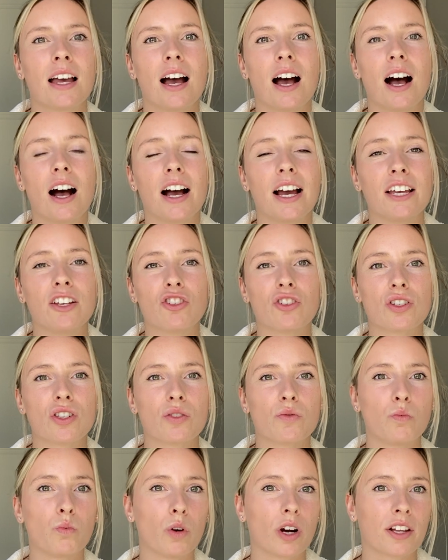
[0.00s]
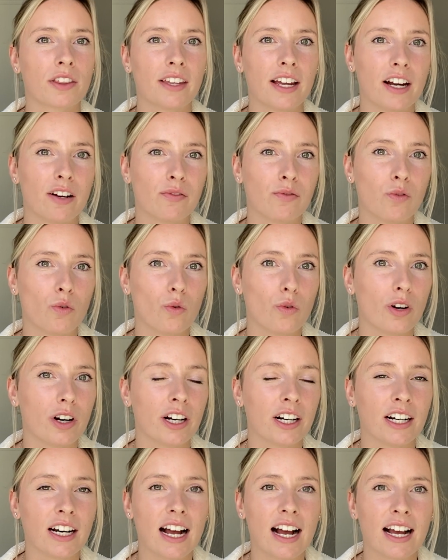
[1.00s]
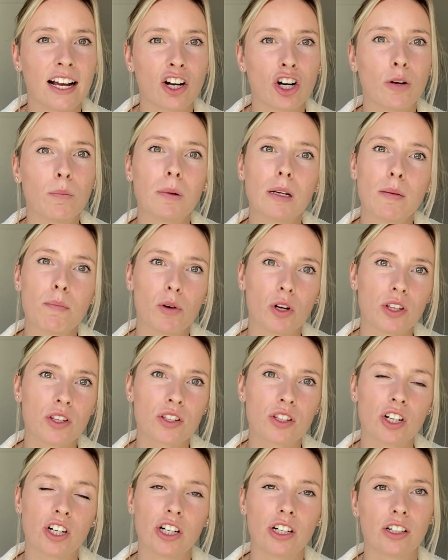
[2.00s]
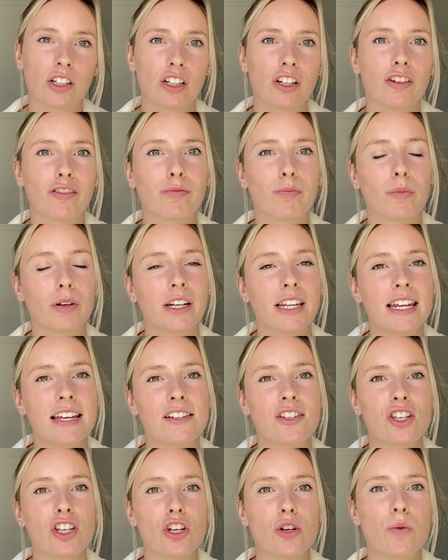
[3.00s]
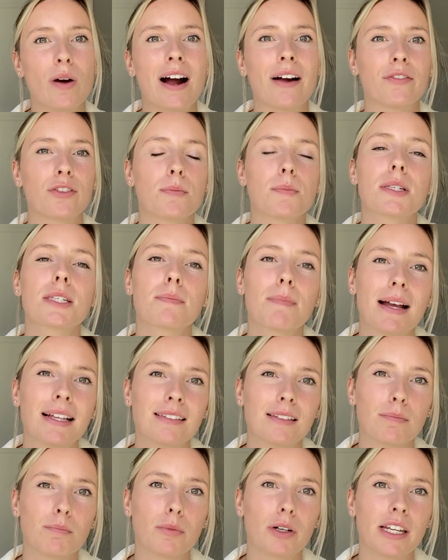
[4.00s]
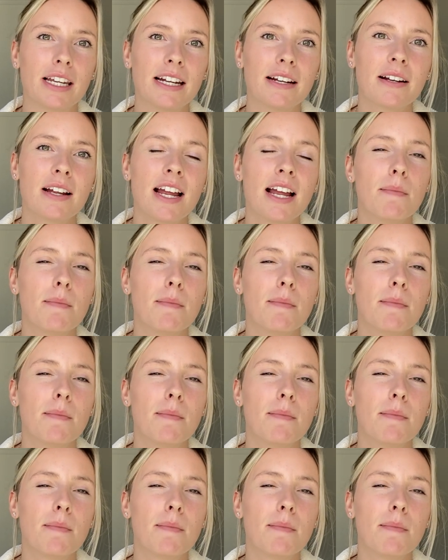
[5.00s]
I just worked there for a couple of months to earn enough money to have some spending money,